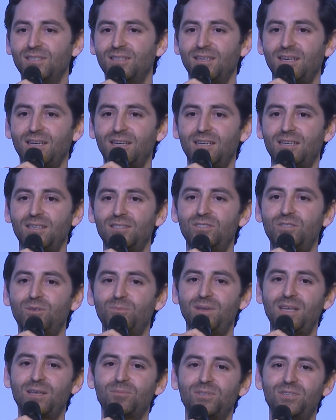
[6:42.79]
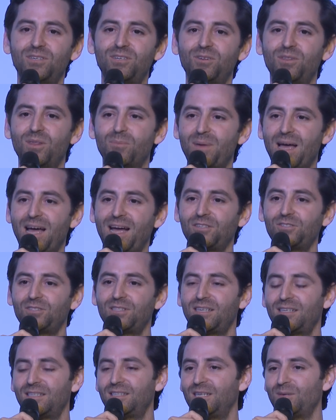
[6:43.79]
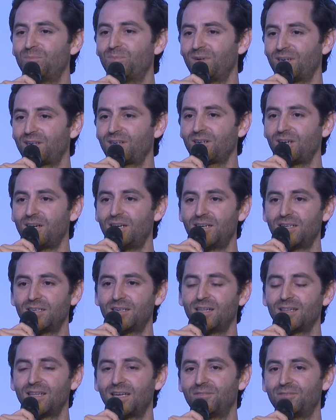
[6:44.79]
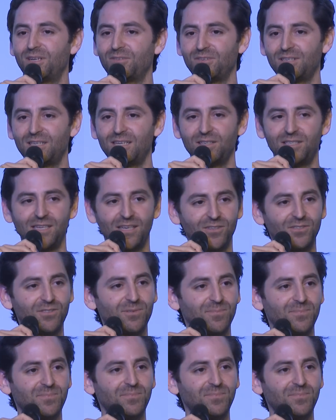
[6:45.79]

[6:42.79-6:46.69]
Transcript: to be able to do the passionate and deep work on a lot of different details?